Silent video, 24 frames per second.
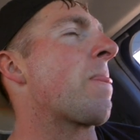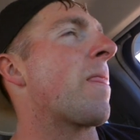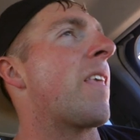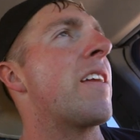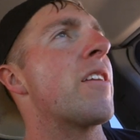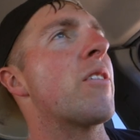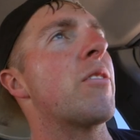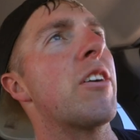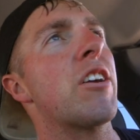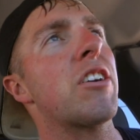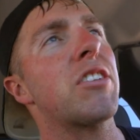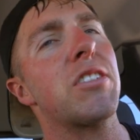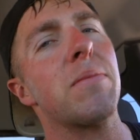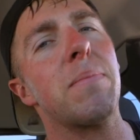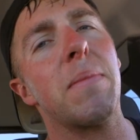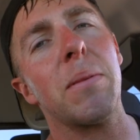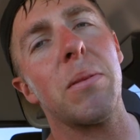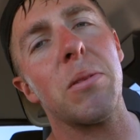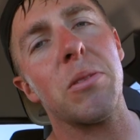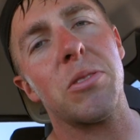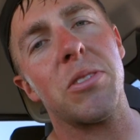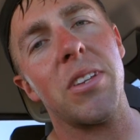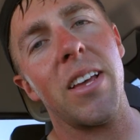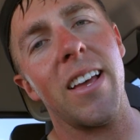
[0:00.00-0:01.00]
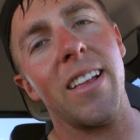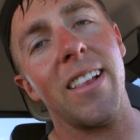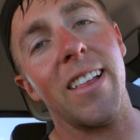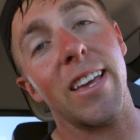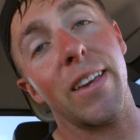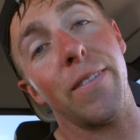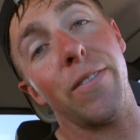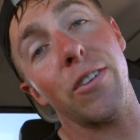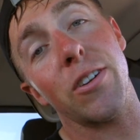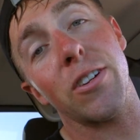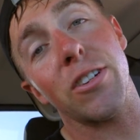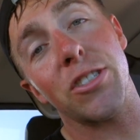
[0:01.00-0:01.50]
And you'll hear some people say,
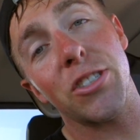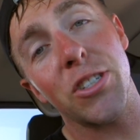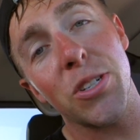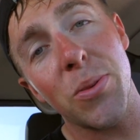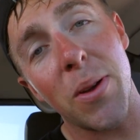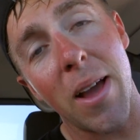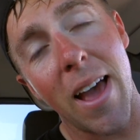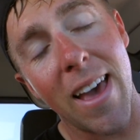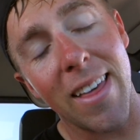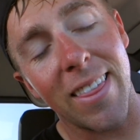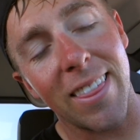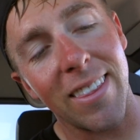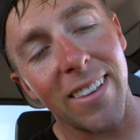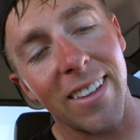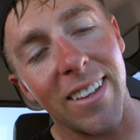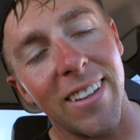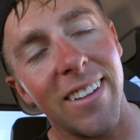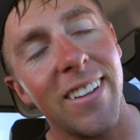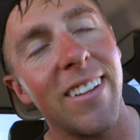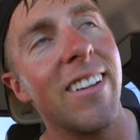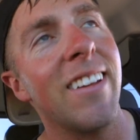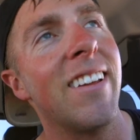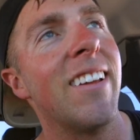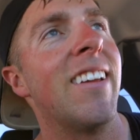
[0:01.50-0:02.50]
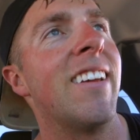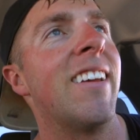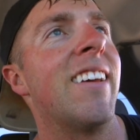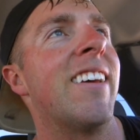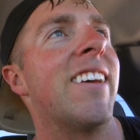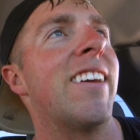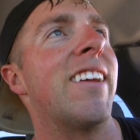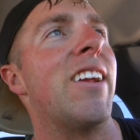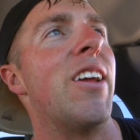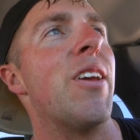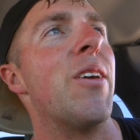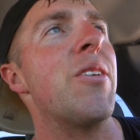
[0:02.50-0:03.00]
like, if you're a true athlete,
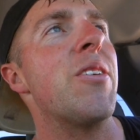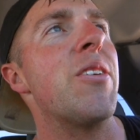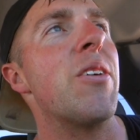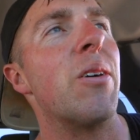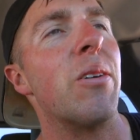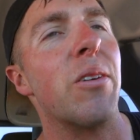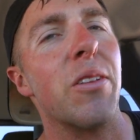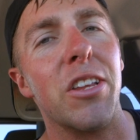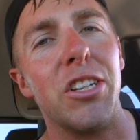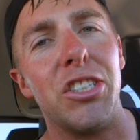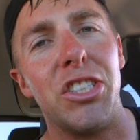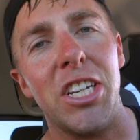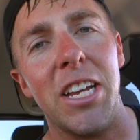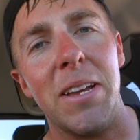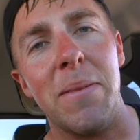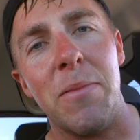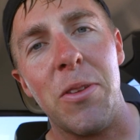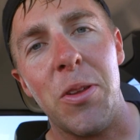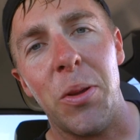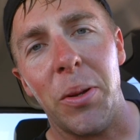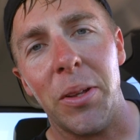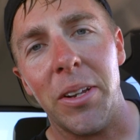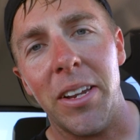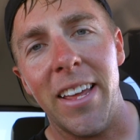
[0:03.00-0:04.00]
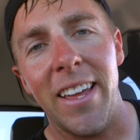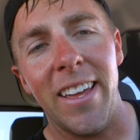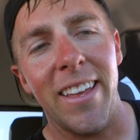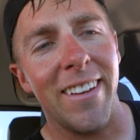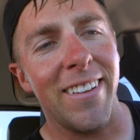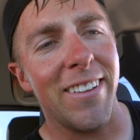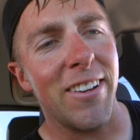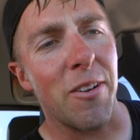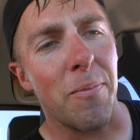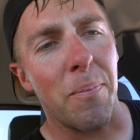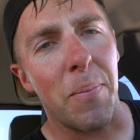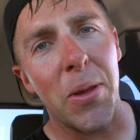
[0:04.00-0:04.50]
you know, you can go into the gym and you can
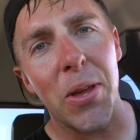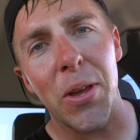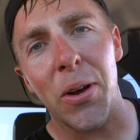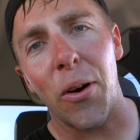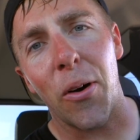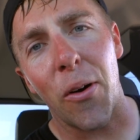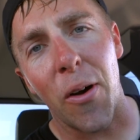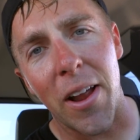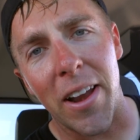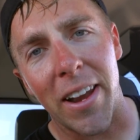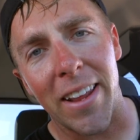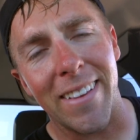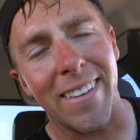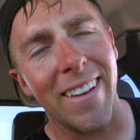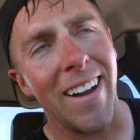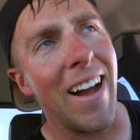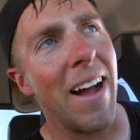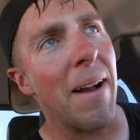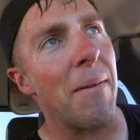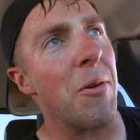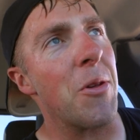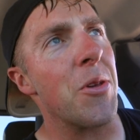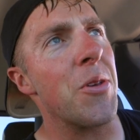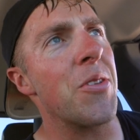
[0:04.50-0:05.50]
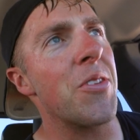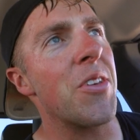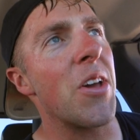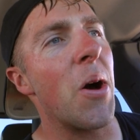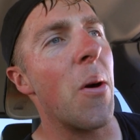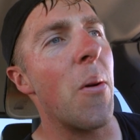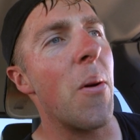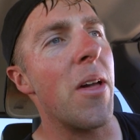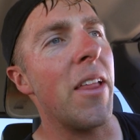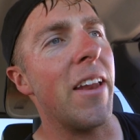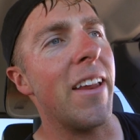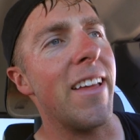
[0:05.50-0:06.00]
hit your PR anytime. Or you can
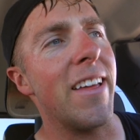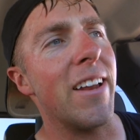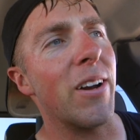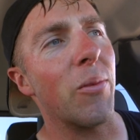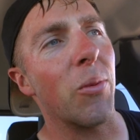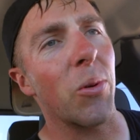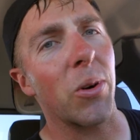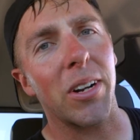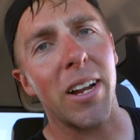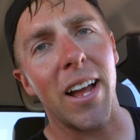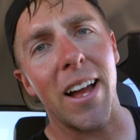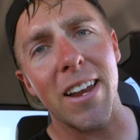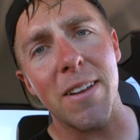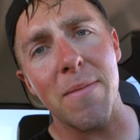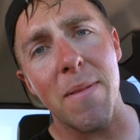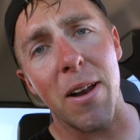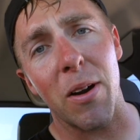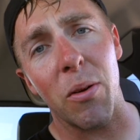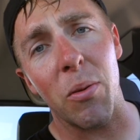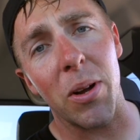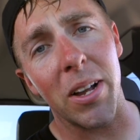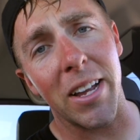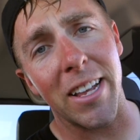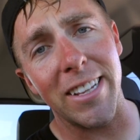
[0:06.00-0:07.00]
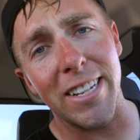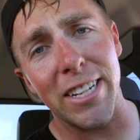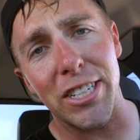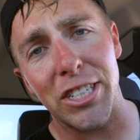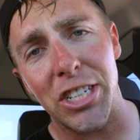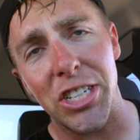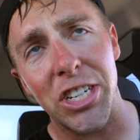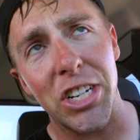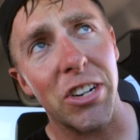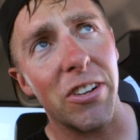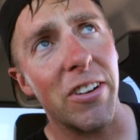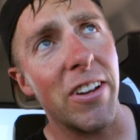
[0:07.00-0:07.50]
go in and hit a workout no matter what
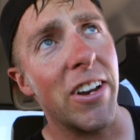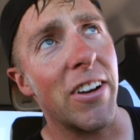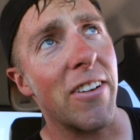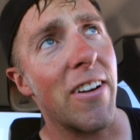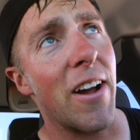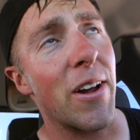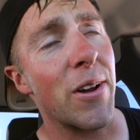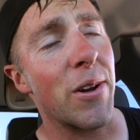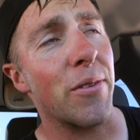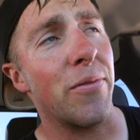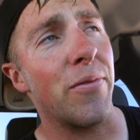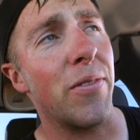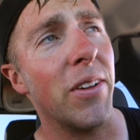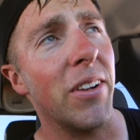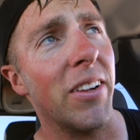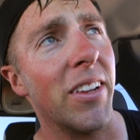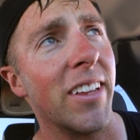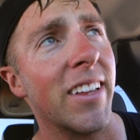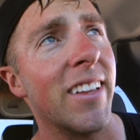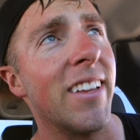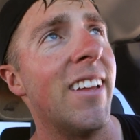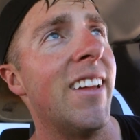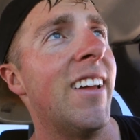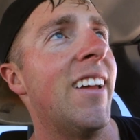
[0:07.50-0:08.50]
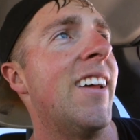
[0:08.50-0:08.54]
condition you're in or how you're feeling.